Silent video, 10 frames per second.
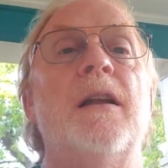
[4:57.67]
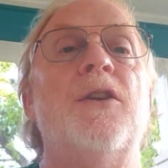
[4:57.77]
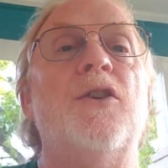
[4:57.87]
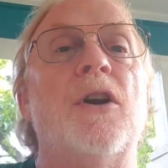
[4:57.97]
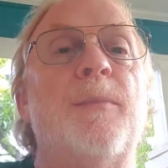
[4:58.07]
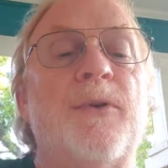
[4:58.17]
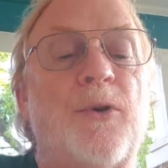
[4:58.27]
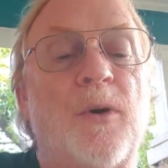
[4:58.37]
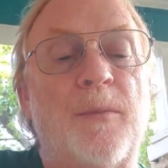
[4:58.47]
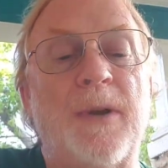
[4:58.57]
Europe has
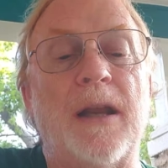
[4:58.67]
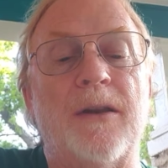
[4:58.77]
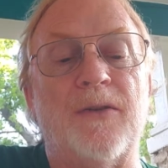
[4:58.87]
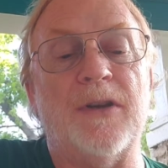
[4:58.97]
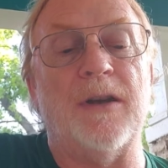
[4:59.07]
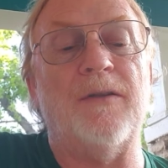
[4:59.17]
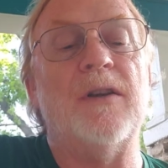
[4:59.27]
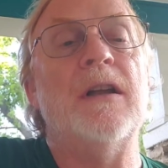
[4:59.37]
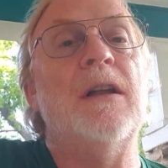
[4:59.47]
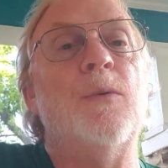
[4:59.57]
already banned this stuff.
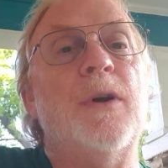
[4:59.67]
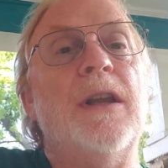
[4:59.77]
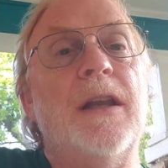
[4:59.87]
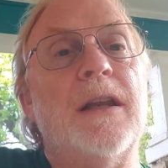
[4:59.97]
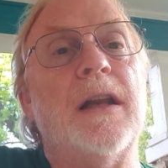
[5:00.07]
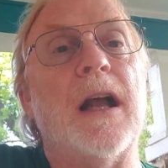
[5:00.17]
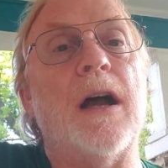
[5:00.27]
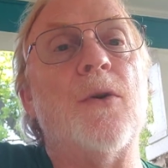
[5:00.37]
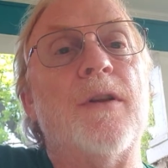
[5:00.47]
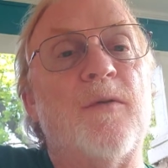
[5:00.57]
We need it
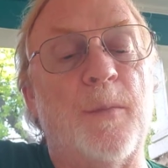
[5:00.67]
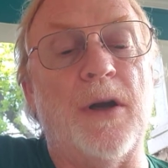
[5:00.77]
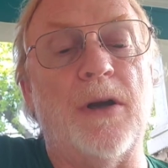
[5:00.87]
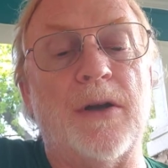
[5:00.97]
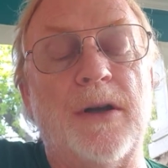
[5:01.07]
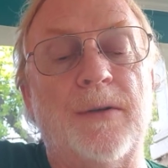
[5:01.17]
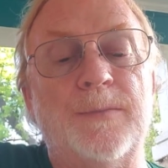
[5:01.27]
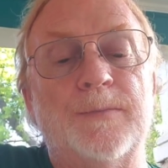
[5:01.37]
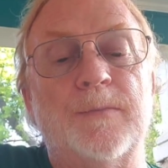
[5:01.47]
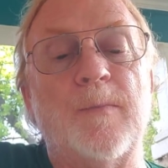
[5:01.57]
out of America
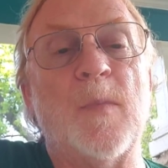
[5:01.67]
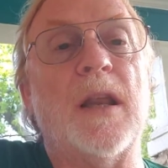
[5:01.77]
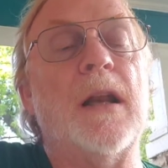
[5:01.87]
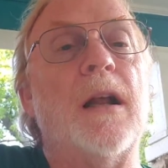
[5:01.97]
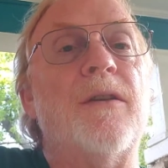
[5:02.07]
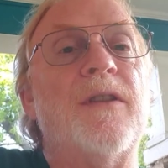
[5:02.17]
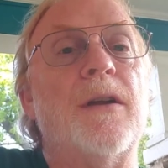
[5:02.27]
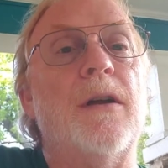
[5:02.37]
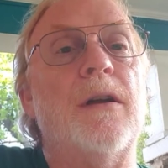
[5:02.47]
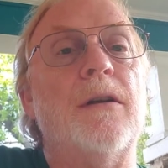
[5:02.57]
and out of
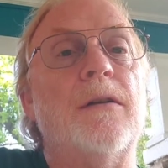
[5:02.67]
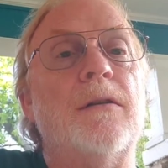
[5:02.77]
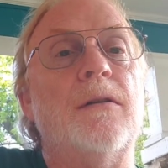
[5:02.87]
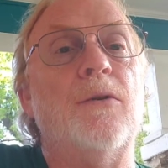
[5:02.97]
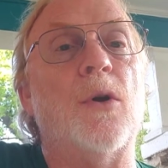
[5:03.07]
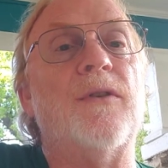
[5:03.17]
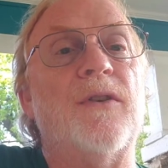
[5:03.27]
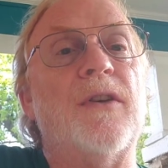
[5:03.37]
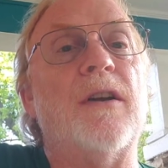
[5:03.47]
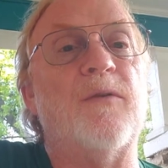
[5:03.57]
the uh, North
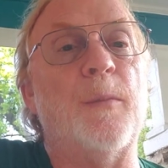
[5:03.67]
and South